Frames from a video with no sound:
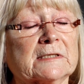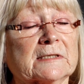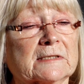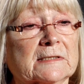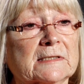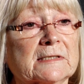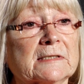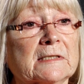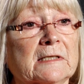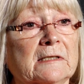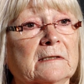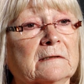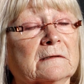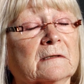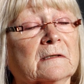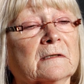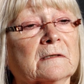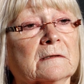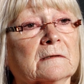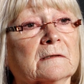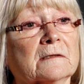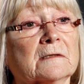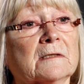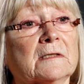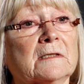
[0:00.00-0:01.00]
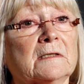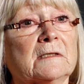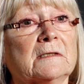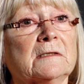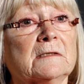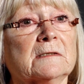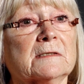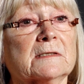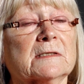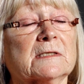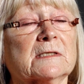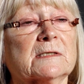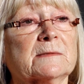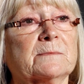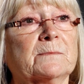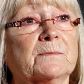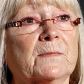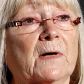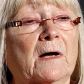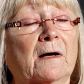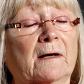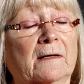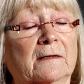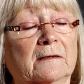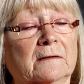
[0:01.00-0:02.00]
us in at the
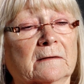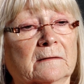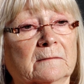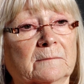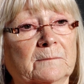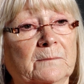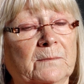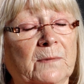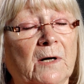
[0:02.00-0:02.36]
Spire